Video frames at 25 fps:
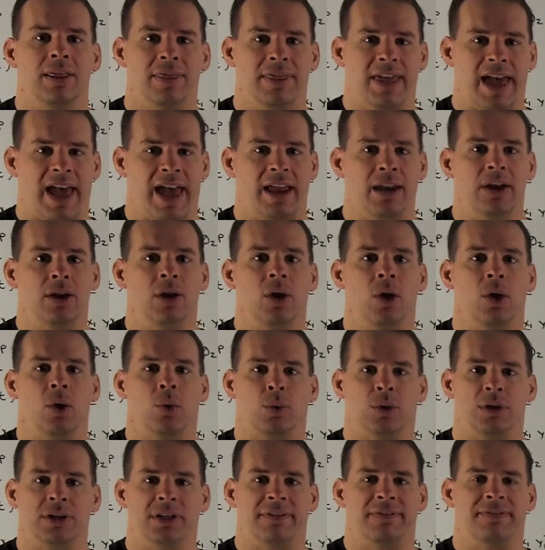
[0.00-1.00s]
Then
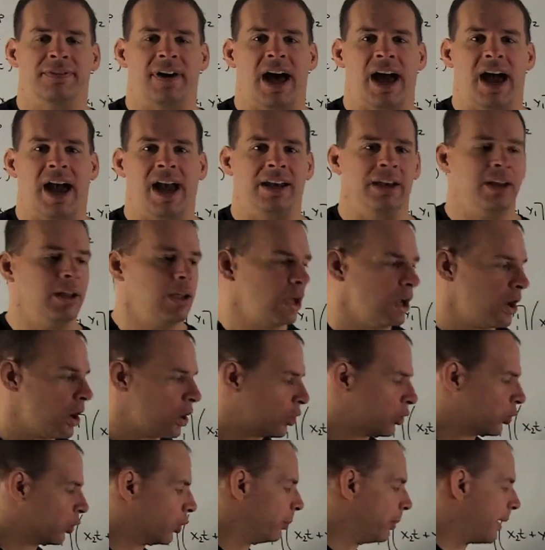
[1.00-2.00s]
we're define
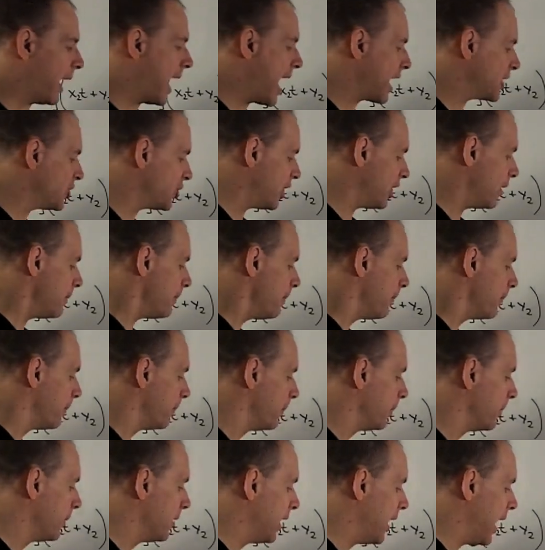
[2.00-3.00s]
a group action.
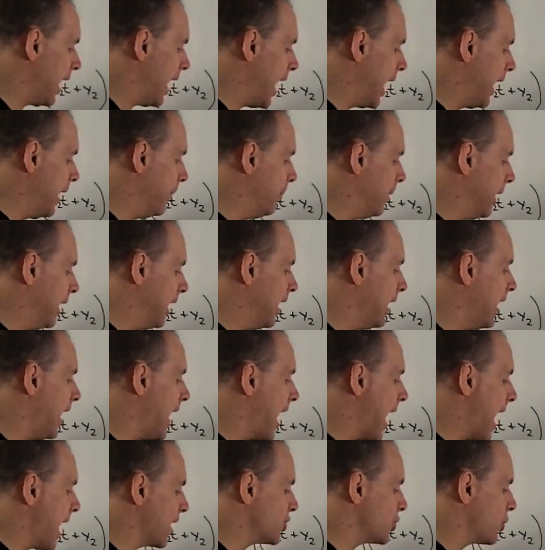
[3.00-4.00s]
AB
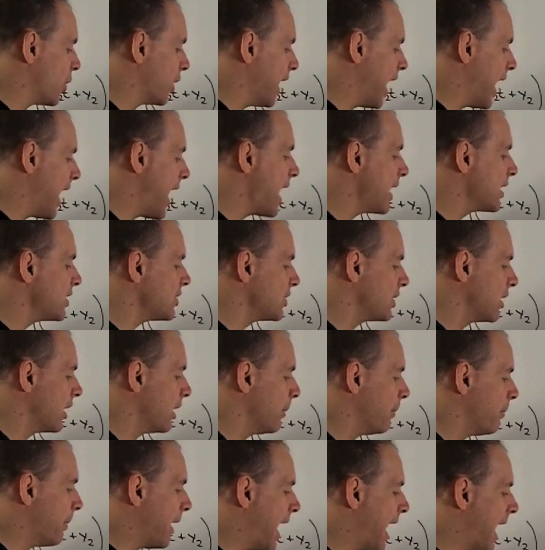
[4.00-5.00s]
acts on X
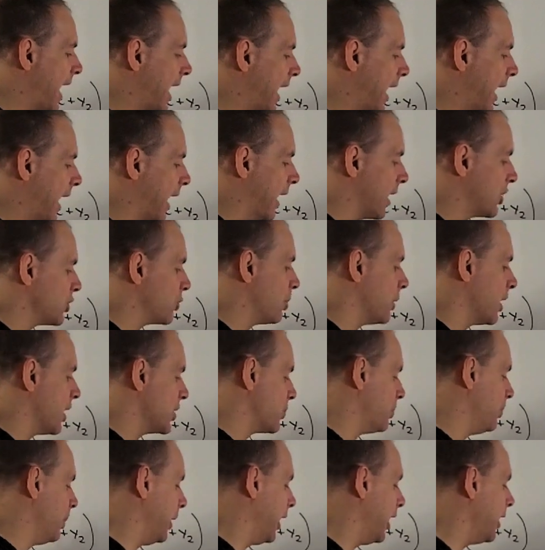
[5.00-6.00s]
by AX
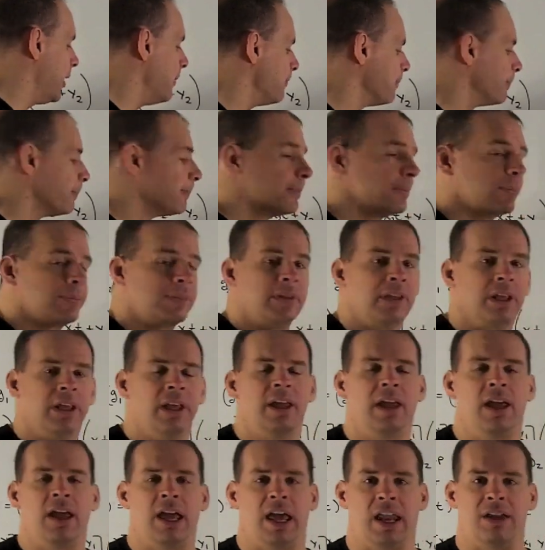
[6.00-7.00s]
plus B.
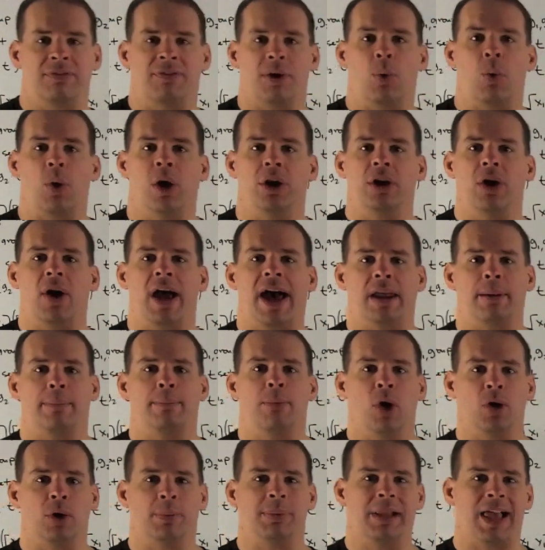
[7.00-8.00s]
And if I want to know how to
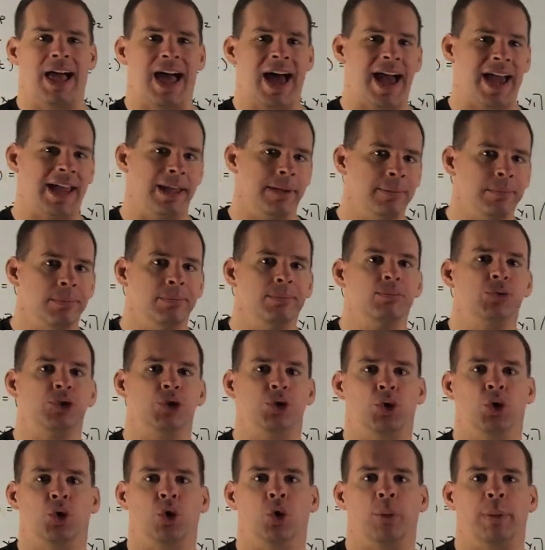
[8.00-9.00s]
multiply
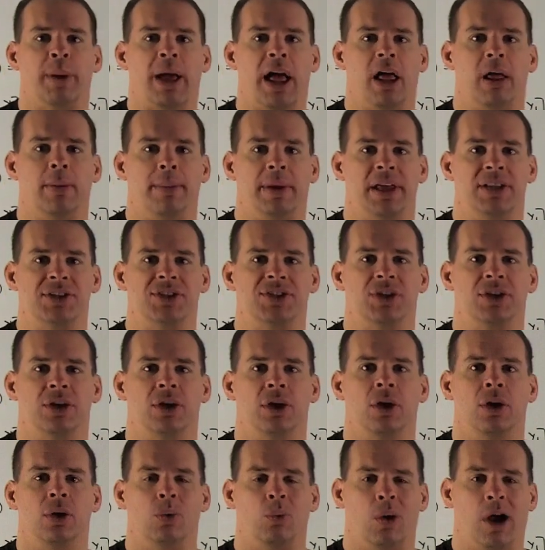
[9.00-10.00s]
two group elements,
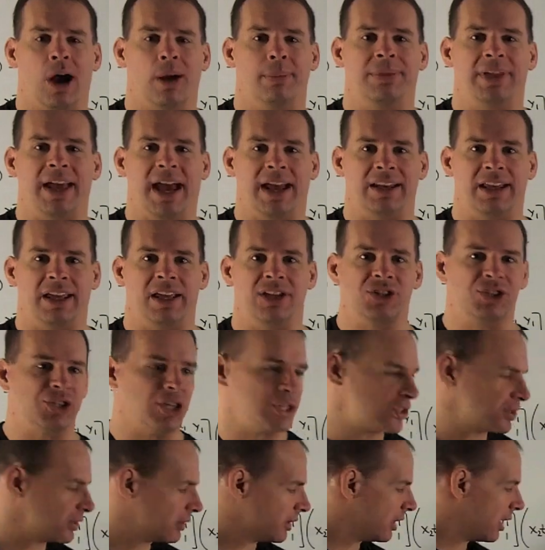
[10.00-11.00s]
well, the idea is
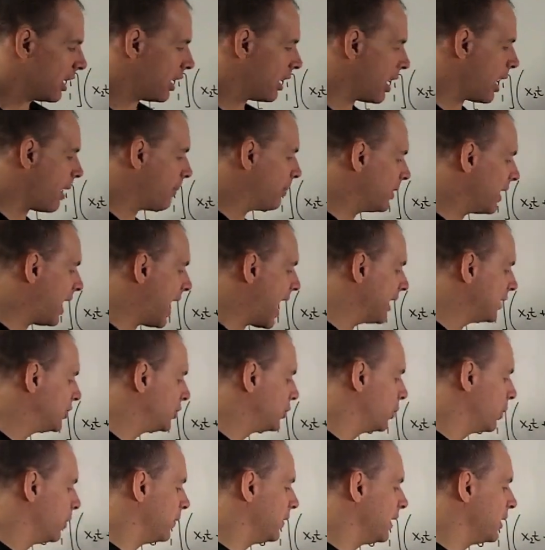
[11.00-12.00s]
just apply
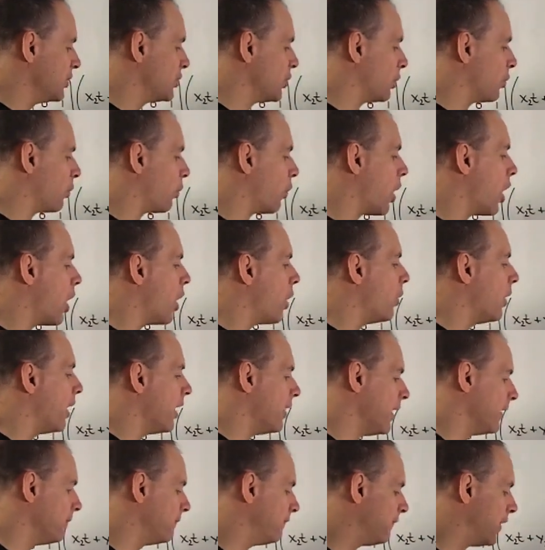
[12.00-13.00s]
two of these in a row
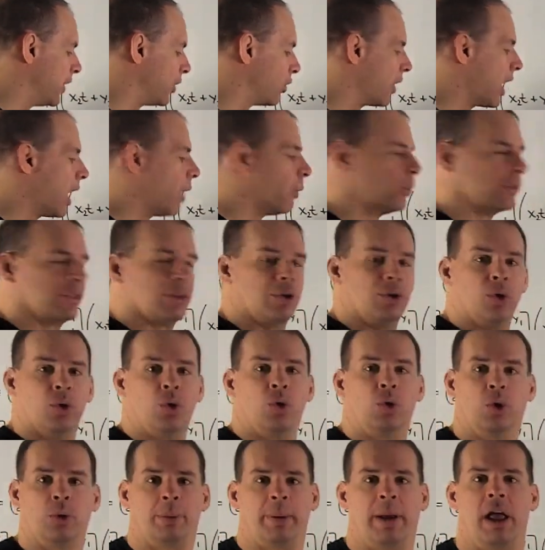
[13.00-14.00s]
and then figure out what the new
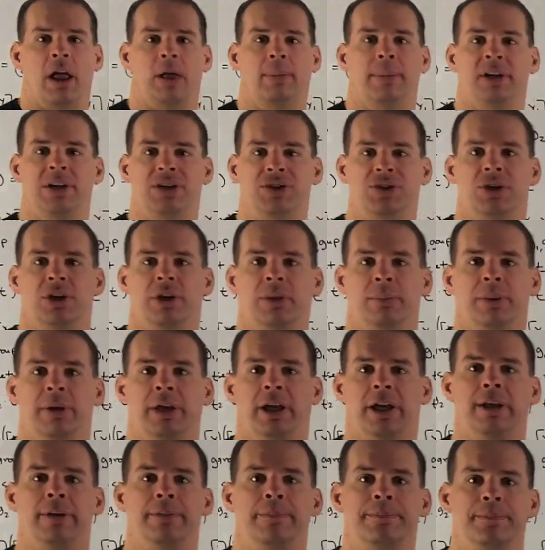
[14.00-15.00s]
group element is going to
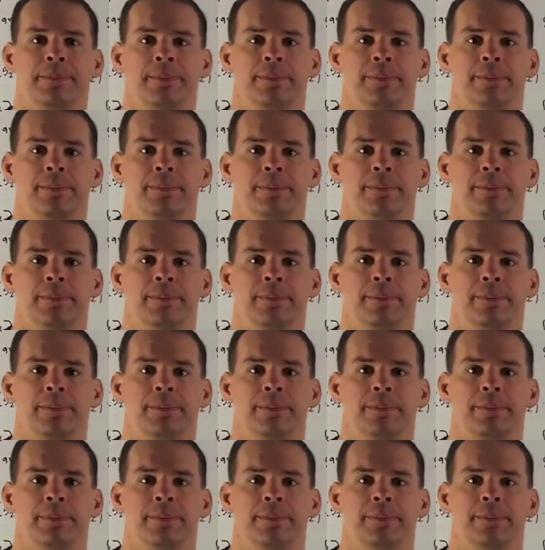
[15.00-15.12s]
be.